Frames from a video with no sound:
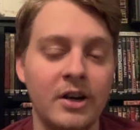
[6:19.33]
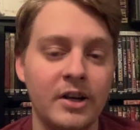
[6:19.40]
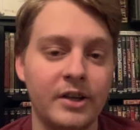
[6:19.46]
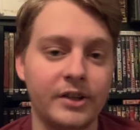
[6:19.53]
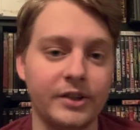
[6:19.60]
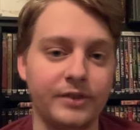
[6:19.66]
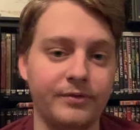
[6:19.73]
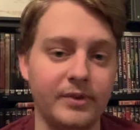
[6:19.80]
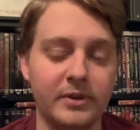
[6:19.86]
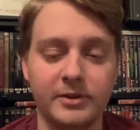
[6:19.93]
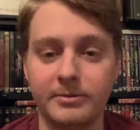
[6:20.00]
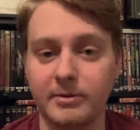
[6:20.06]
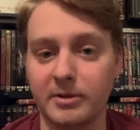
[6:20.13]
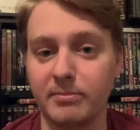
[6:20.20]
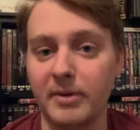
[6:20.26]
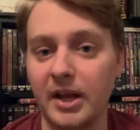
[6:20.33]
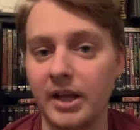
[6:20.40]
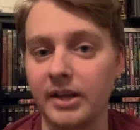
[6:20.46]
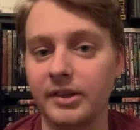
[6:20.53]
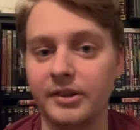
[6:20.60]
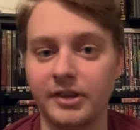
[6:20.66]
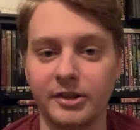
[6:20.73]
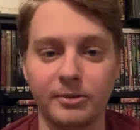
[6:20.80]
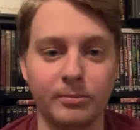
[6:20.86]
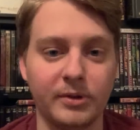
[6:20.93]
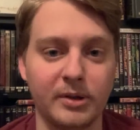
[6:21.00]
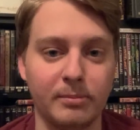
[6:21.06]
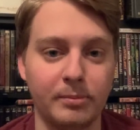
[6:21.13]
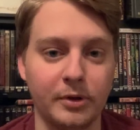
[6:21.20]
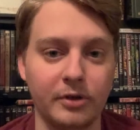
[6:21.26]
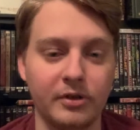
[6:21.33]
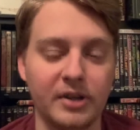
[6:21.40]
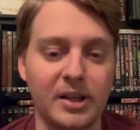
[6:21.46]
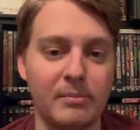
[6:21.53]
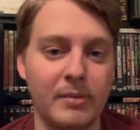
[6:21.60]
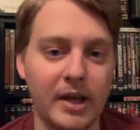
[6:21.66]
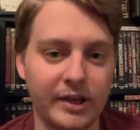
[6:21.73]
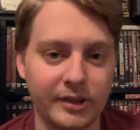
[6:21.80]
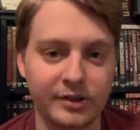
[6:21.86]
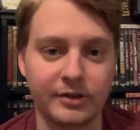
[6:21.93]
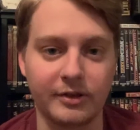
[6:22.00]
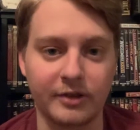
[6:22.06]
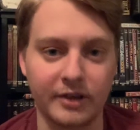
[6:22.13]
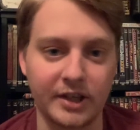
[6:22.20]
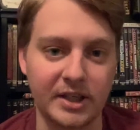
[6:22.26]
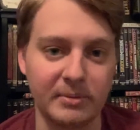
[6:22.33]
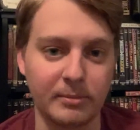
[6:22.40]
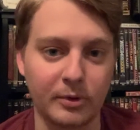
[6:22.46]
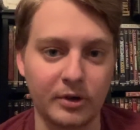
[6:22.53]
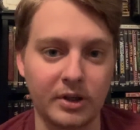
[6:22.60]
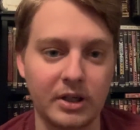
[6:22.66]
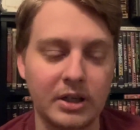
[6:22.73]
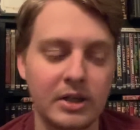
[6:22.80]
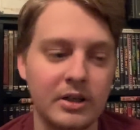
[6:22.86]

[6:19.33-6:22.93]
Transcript: because Vince McMahon doesn't want to build a megastar anymore